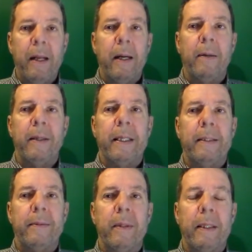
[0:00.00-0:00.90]
You know,
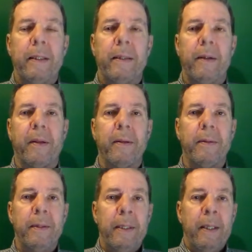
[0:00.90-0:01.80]
and just
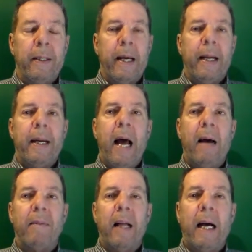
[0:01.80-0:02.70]
they didn't
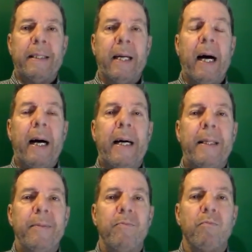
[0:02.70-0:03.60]
have a lot of
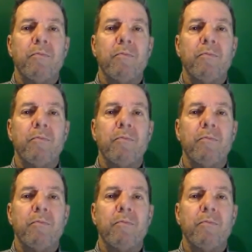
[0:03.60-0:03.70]
time.